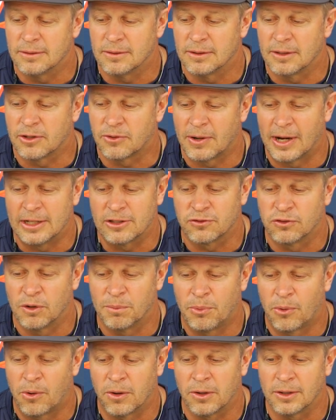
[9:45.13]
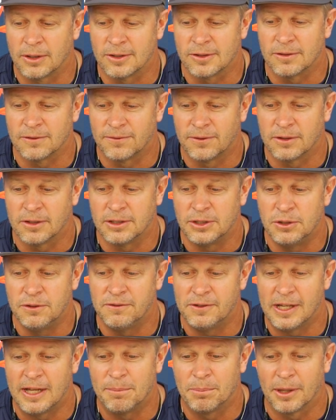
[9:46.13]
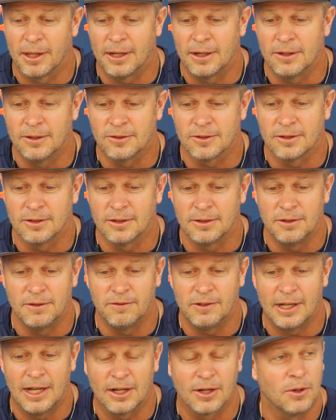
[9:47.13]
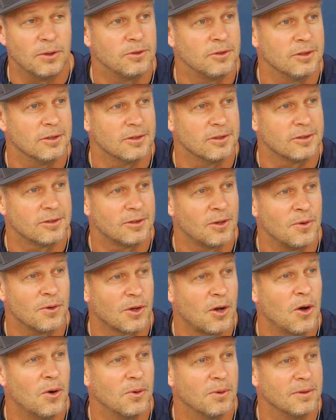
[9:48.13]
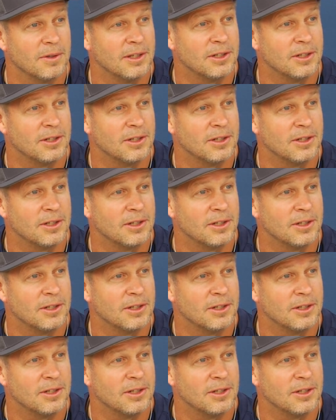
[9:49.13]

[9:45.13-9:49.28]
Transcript: the transfer portal isn't full of UVA players and UVA coaches don't go